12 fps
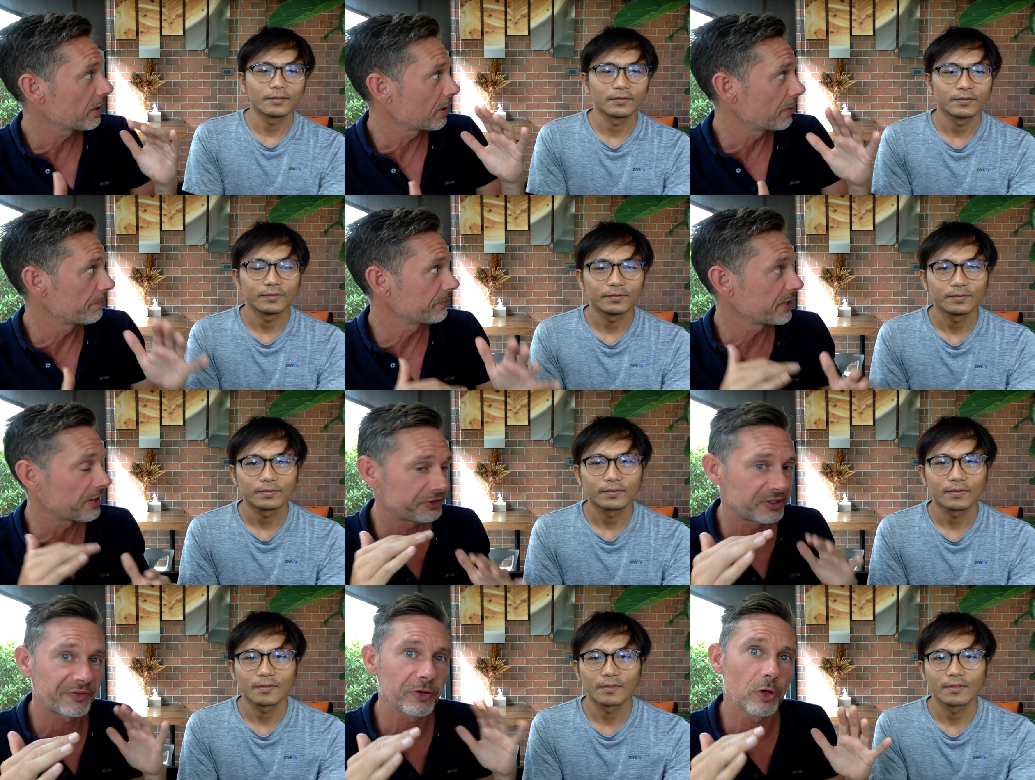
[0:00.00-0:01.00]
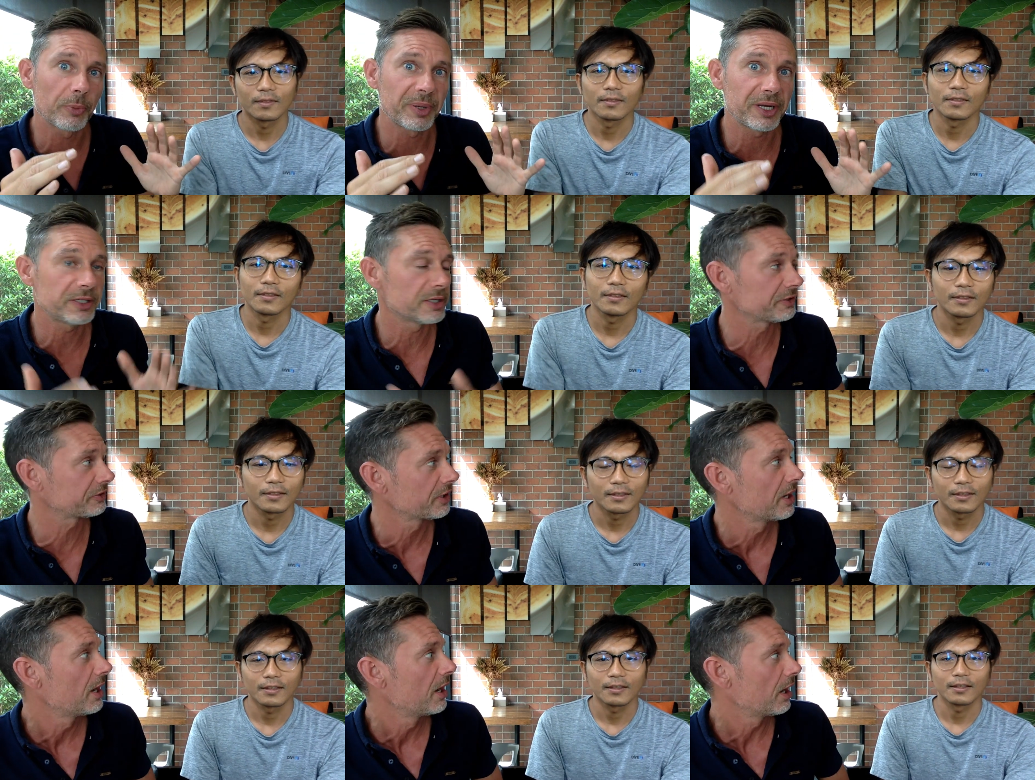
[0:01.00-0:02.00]
Speaker 1: There is different
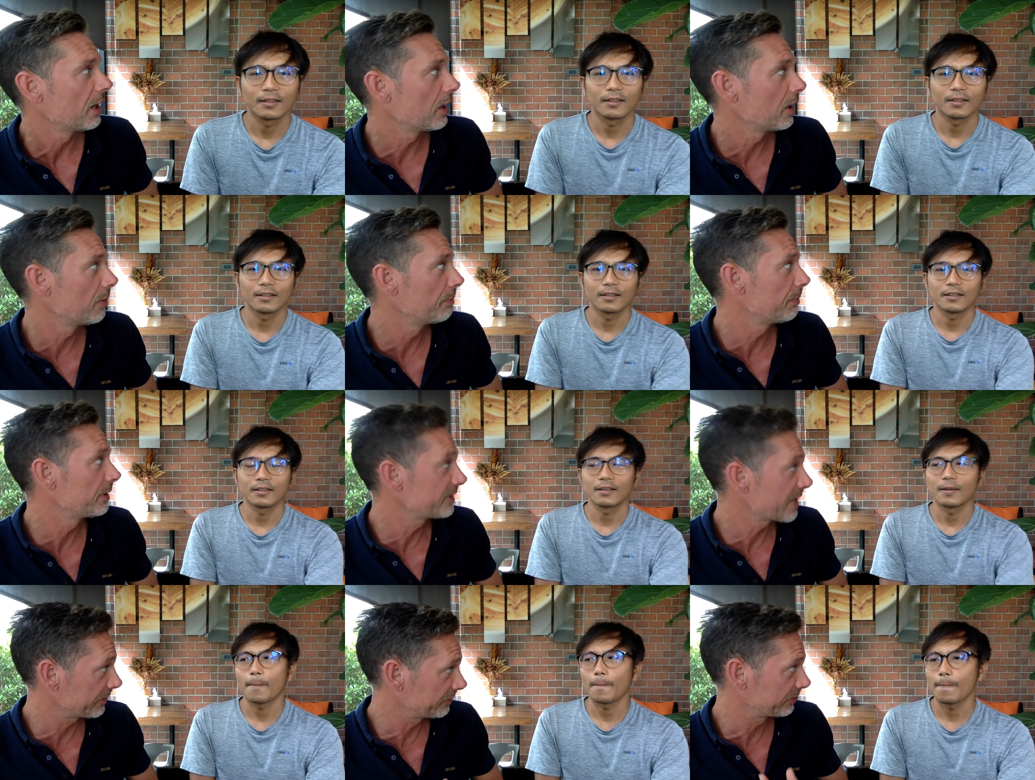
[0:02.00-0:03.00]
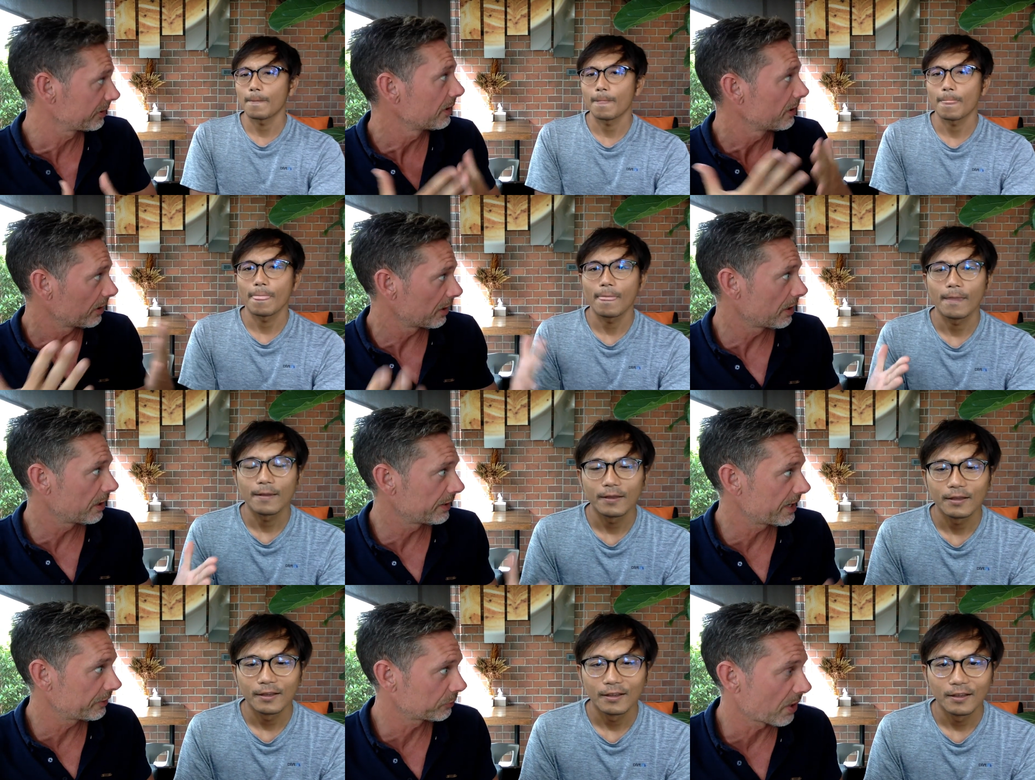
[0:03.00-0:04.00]
opinions, but yes,
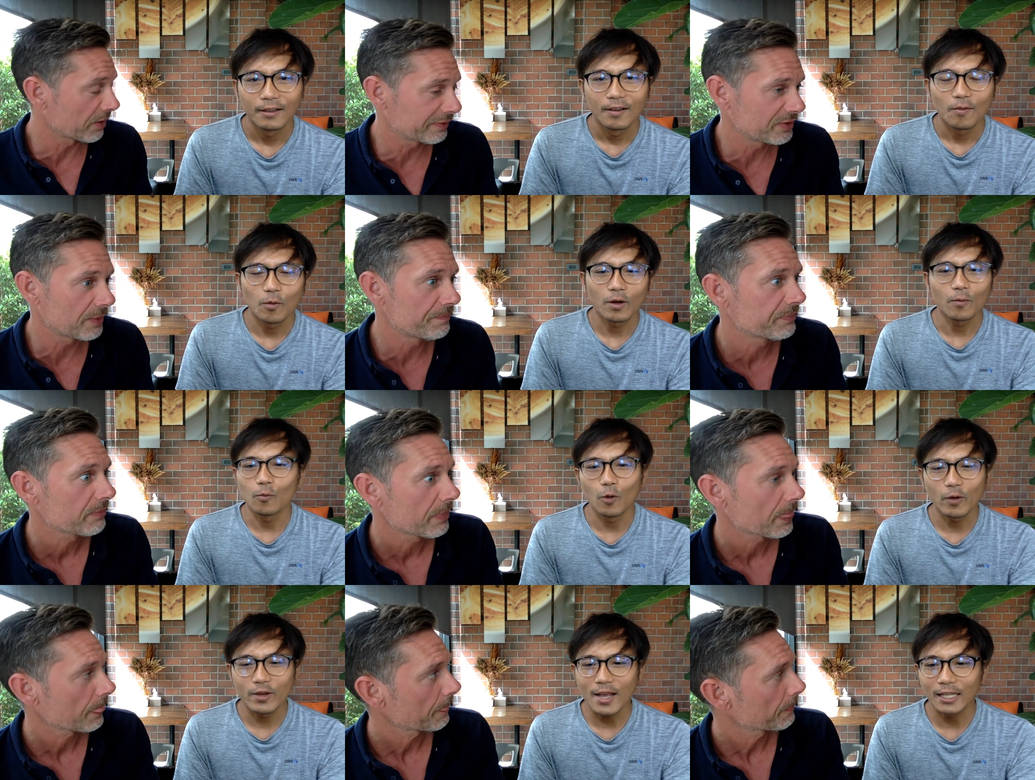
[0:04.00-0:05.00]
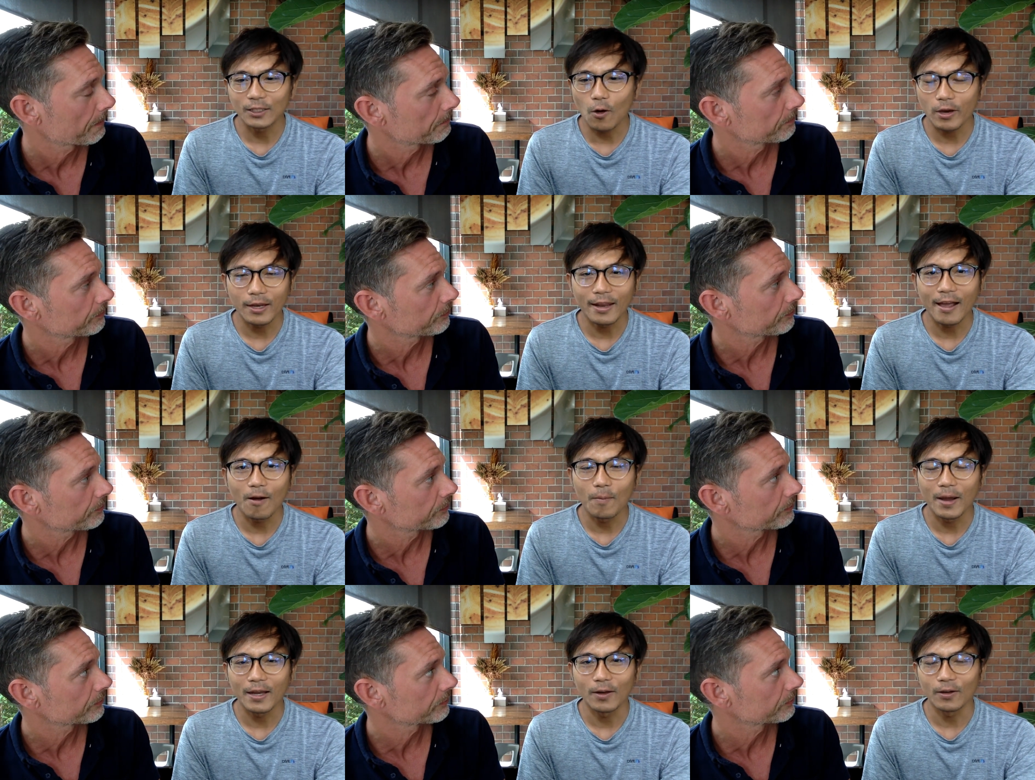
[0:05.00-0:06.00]
that is one of
Speaker 2: them. What we are talking now
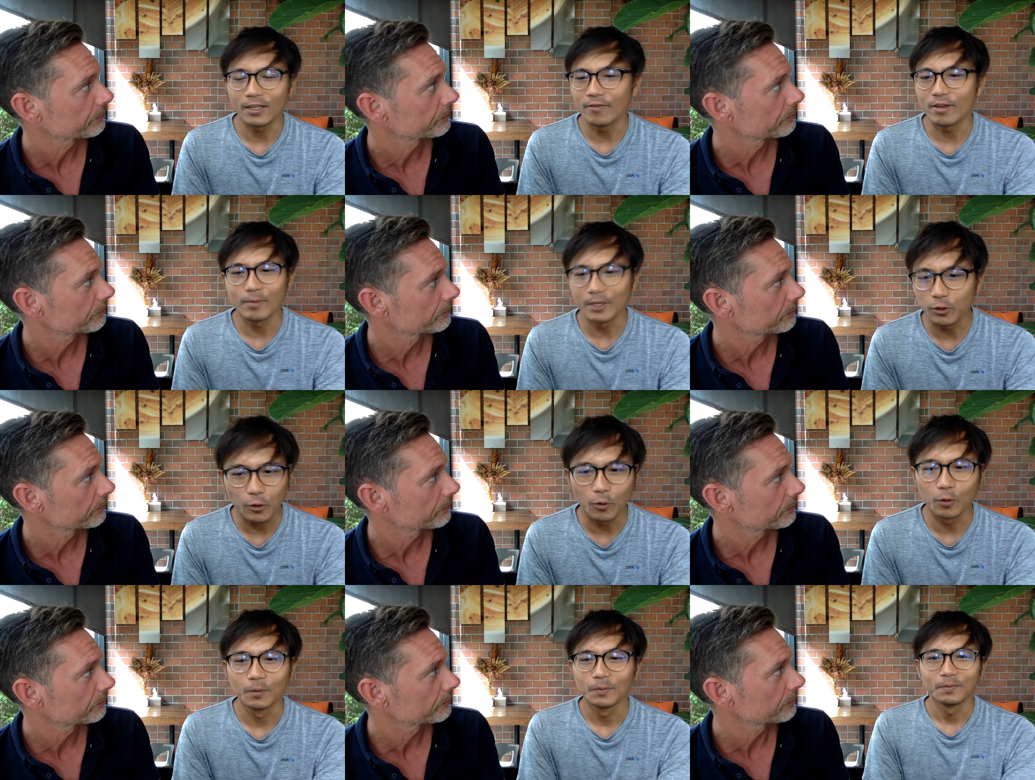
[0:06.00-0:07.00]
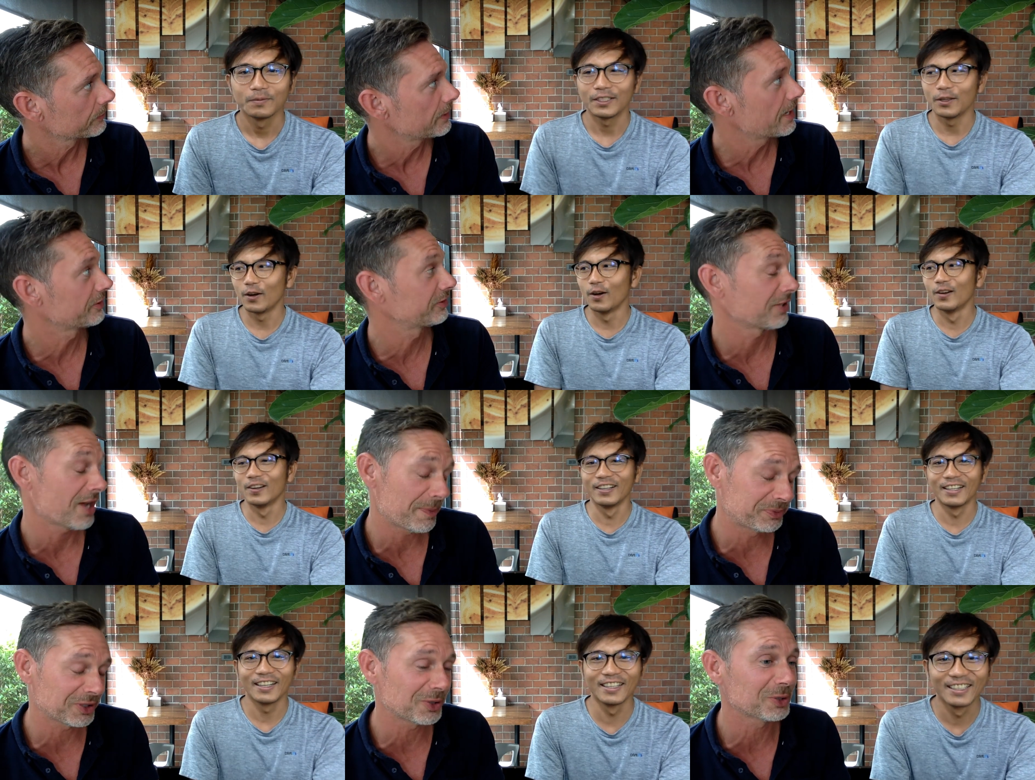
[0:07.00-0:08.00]
might not even be true. Yes,
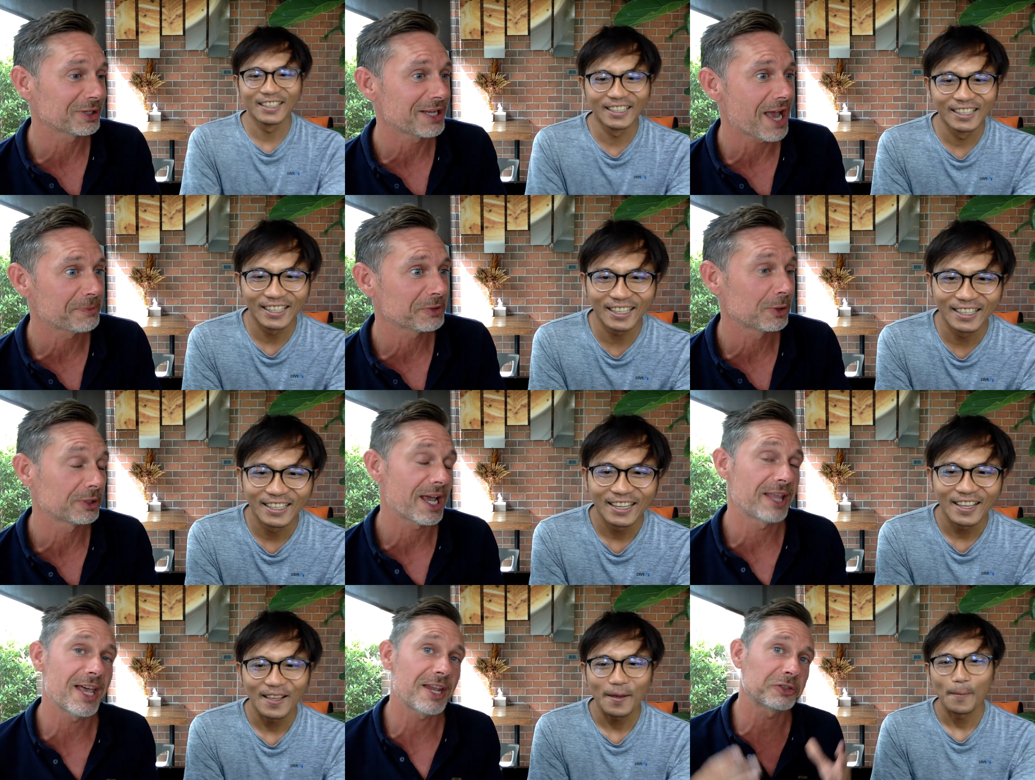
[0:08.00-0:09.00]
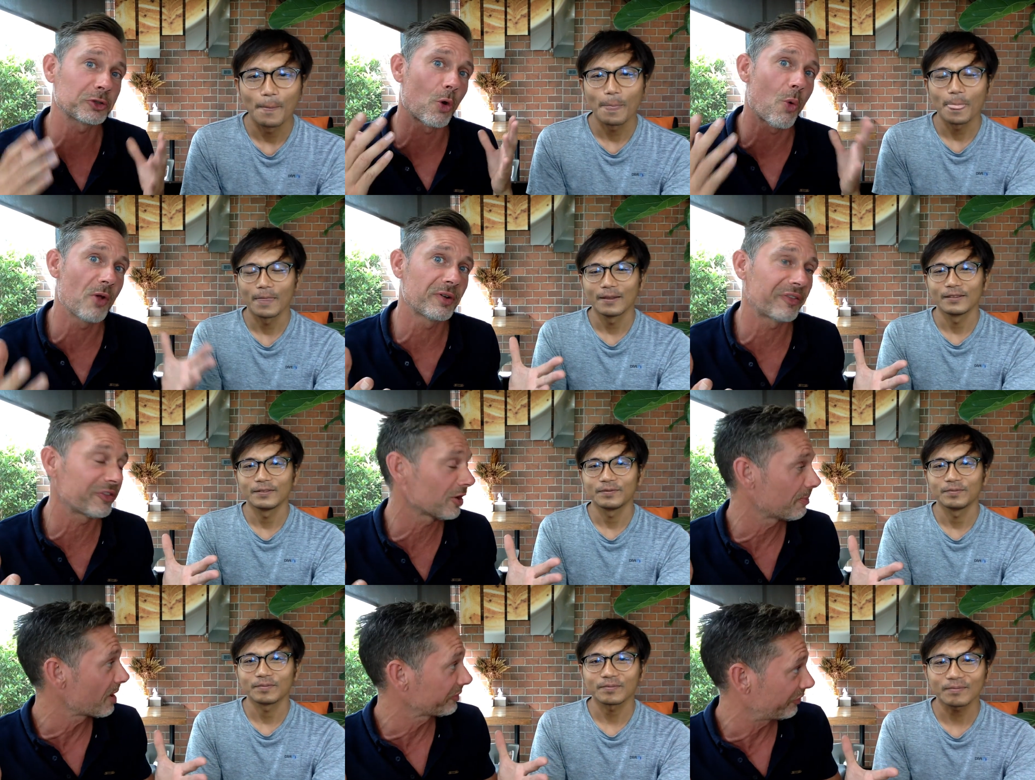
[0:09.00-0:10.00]
Speaker 1: absolutely, absolutely. And that is so
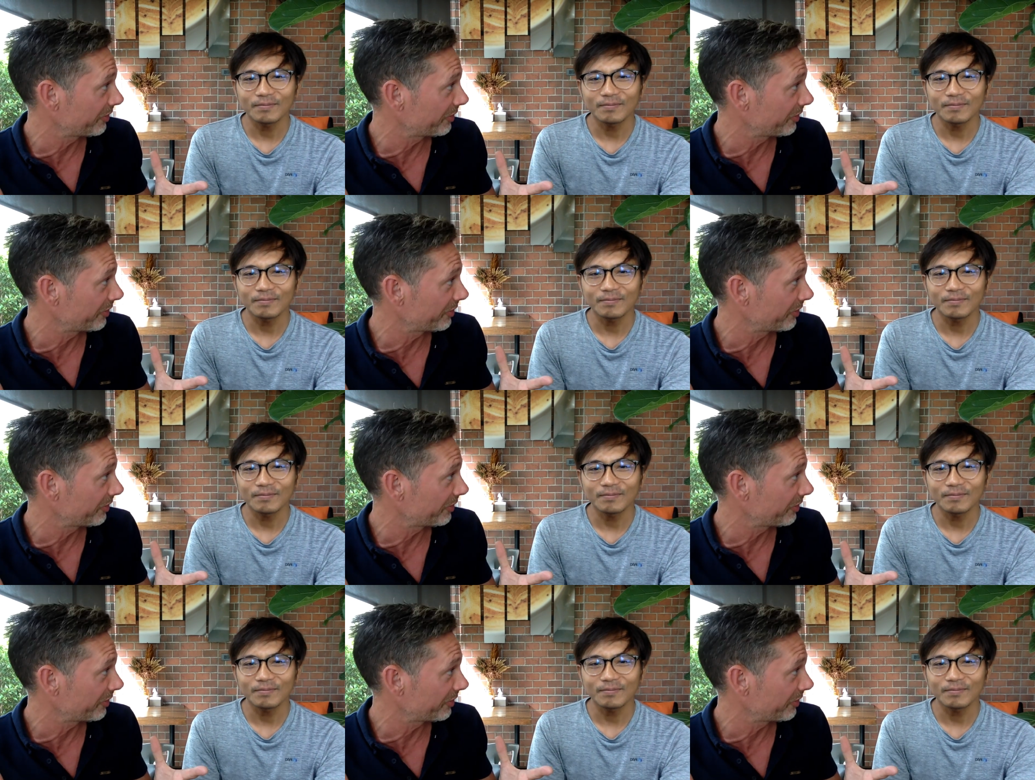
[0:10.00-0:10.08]
wonderful about